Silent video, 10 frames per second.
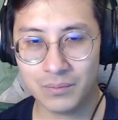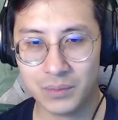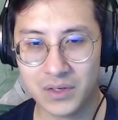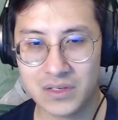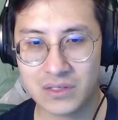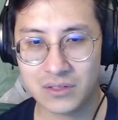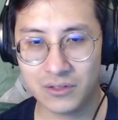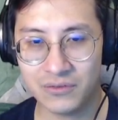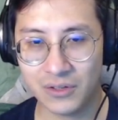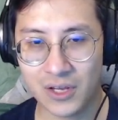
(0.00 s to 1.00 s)
Because
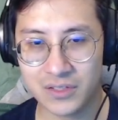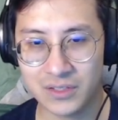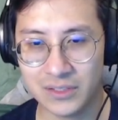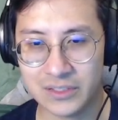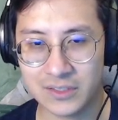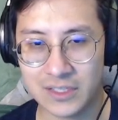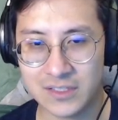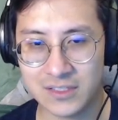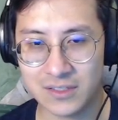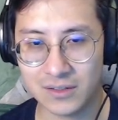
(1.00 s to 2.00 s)
your velocity is
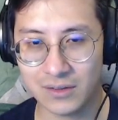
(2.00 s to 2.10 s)
it's